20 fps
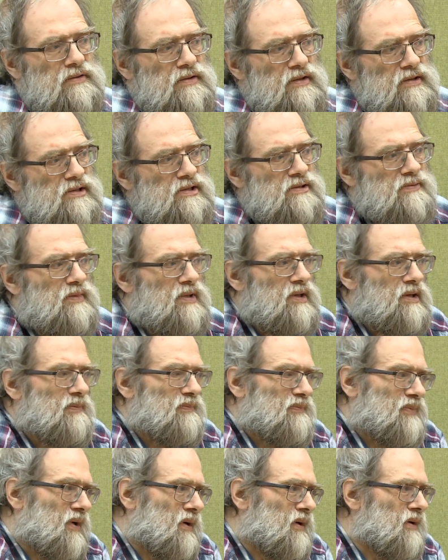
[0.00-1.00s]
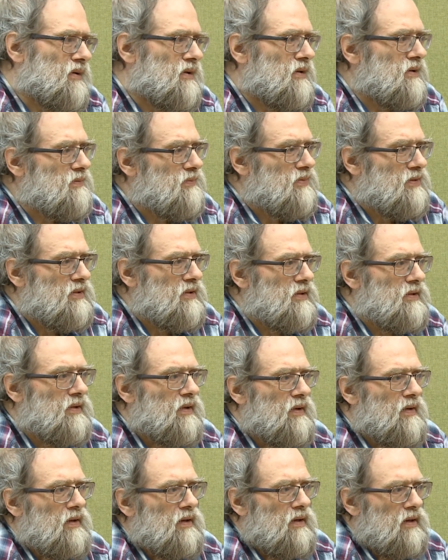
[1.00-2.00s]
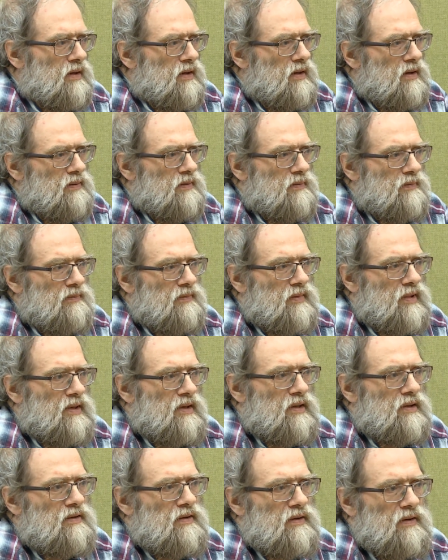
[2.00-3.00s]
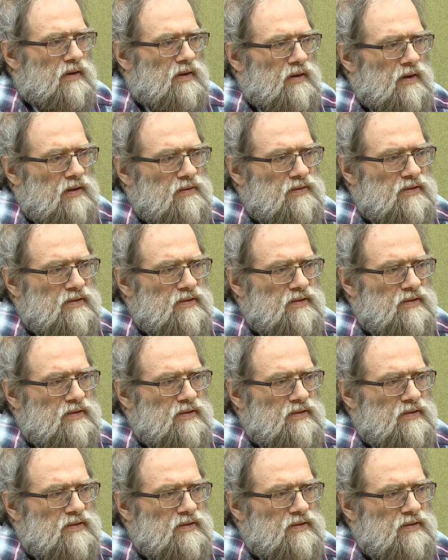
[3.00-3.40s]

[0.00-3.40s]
This may partly be made uh,